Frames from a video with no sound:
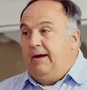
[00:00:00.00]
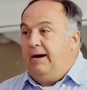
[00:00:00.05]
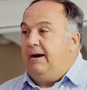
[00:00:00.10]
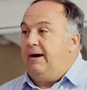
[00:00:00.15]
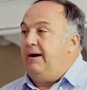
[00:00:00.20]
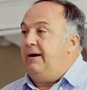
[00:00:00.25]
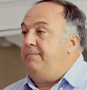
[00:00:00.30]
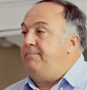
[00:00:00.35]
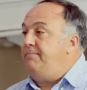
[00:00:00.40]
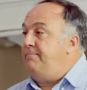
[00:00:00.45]

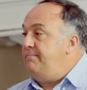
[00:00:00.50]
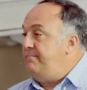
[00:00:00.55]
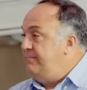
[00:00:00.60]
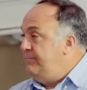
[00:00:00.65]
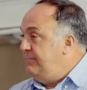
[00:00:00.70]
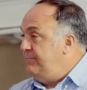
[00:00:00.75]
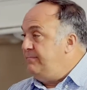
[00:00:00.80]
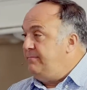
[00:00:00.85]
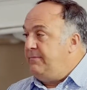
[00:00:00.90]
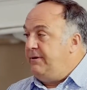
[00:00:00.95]

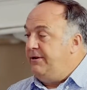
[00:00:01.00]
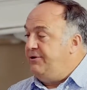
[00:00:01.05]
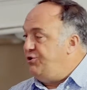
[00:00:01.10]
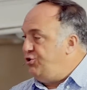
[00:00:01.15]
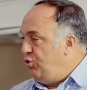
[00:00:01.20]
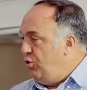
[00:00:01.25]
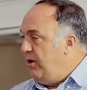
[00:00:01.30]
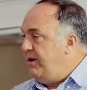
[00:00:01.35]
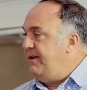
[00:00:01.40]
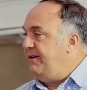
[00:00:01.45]
and
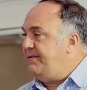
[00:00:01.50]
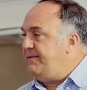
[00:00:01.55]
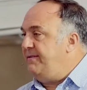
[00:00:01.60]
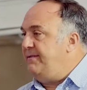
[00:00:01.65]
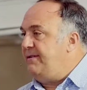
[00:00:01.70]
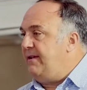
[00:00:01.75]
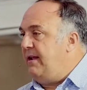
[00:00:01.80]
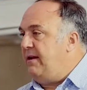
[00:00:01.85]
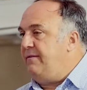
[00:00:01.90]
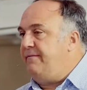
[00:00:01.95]
join us in
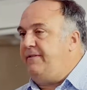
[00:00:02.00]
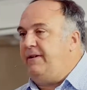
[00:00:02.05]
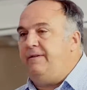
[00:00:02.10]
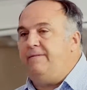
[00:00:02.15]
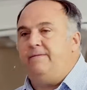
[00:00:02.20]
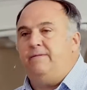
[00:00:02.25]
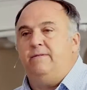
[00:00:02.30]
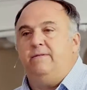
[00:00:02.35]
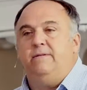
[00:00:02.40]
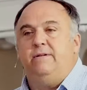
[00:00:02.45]
Tel
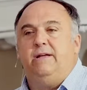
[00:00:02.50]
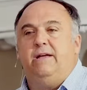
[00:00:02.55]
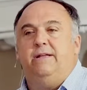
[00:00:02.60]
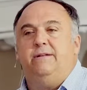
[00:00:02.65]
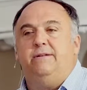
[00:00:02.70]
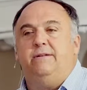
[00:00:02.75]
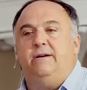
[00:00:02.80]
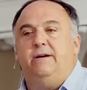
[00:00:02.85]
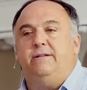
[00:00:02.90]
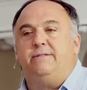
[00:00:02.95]
Aviv.
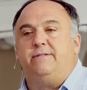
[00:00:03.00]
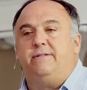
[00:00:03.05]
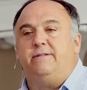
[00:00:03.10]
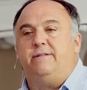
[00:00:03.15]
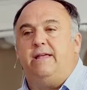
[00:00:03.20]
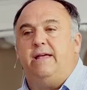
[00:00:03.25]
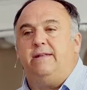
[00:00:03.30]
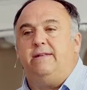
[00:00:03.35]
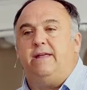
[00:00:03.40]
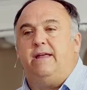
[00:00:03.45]
And it's a
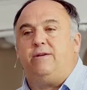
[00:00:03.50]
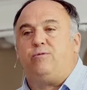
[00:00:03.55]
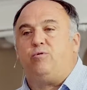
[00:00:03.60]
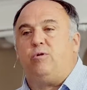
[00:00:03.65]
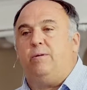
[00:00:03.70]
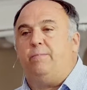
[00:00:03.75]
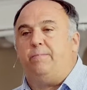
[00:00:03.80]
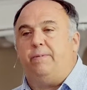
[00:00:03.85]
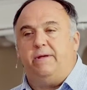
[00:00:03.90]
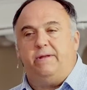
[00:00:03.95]
10-day
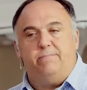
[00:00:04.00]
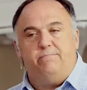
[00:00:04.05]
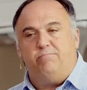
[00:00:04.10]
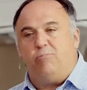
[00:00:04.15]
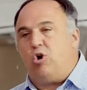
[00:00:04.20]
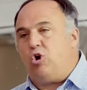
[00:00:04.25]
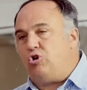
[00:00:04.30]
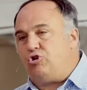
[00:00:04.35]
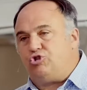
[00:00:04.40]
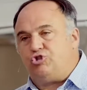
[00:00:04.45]
trip in
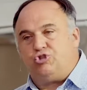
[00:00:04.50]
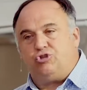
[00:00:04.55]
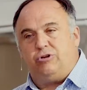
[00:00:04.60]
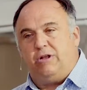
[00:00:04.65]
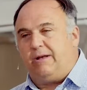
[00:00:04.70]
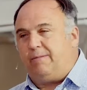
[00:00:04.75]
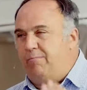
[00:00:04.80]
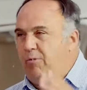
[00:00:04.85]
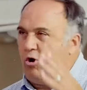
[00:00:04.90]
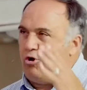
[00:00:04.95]
March,
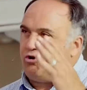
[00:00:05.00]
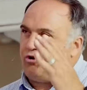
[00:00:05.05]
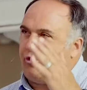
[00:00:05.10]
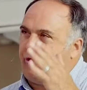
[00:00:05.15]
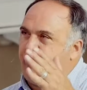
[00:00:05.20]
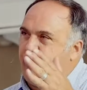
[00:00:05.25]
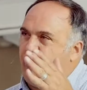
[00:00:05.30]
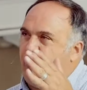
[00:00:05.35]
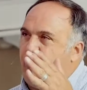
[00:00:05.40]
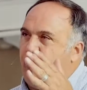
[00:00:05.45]
like March
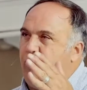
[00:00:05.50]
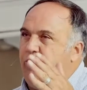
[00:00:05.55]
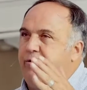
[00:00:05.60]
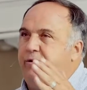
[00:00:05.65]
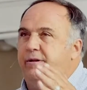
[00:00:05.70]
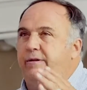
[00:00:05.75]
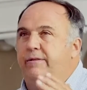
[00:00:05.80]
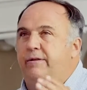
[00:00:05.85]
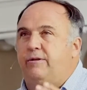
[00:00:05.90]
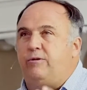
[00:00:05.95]
3rd
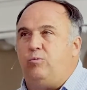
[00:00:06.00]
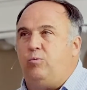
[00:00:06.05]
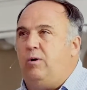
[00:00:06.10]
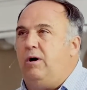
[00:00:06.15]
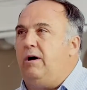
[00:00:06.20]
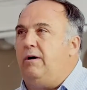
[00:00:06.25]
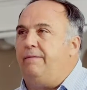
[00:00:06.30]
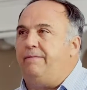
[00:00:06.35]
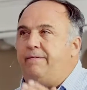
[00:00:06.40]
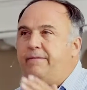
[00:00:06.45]
to the
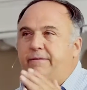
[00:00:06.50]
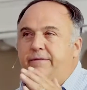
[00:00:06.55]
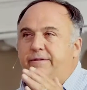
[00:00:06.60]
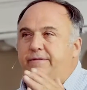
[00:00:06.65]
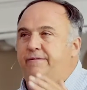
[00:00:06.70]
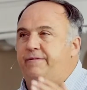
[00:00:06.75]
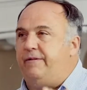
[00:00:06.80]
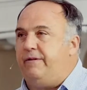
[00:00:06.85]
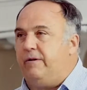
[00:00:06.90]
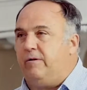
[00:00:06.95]
12th
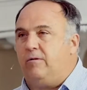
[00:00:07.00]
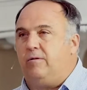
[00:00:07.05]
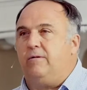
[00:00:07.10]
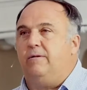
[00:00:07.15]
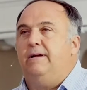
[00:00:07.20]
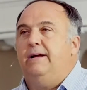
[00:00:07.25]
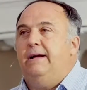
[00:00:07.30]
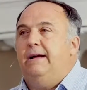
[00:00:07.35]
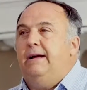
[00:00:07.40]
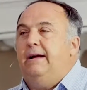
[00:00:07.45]
this year.
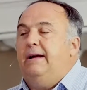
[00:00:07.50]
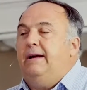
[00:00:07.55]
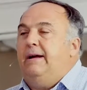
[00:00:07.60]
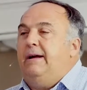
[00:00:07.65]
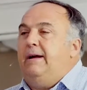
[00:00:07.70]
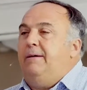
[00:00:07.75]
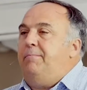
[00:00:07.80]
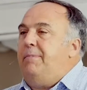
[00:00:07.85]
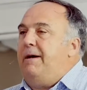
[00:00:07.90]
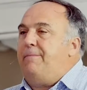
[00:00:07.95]

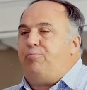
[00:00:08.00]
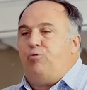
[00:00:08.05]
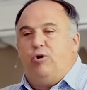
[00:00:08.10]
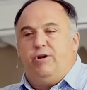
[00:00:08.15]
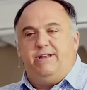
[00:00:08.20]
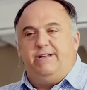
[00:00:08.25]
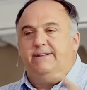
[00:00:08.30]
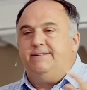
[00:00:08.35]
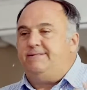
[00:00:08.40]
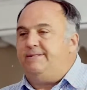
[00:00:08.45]
My
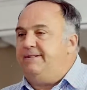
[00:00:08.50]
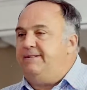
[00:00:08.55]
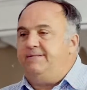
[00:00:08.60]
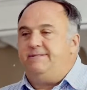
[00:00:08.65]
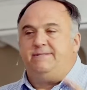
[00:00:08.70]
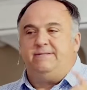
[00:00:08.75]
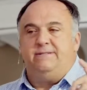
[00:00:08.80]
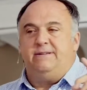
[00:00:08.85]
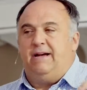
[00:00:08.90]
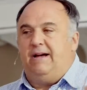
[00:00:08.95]
point
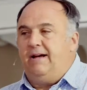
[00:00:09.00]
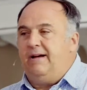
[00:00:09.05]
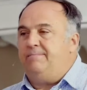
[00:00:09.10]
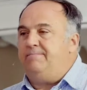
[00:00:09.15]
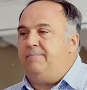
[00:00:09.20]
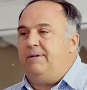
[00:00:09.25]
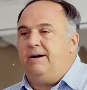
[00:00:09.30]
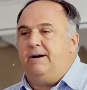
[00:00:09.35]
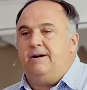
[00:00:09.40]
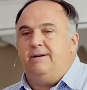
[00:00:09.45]
is I'm